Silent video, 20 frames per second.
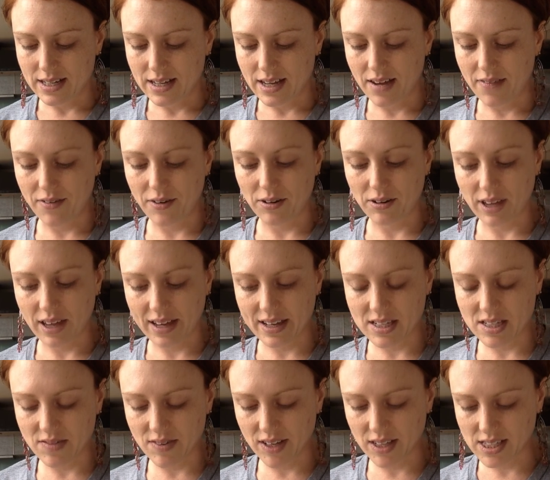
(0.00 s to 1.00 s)
If your
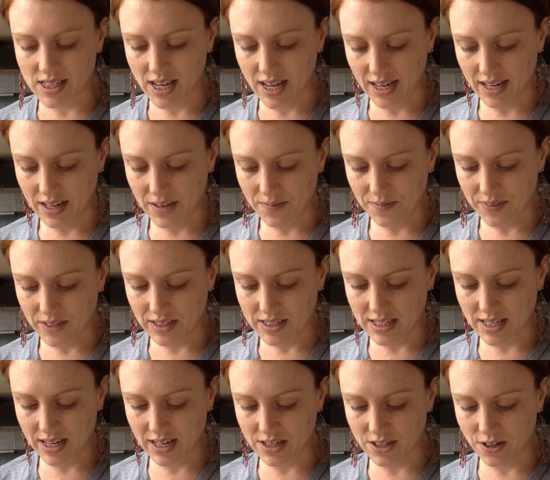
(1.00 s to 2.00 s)
legs feel tight, take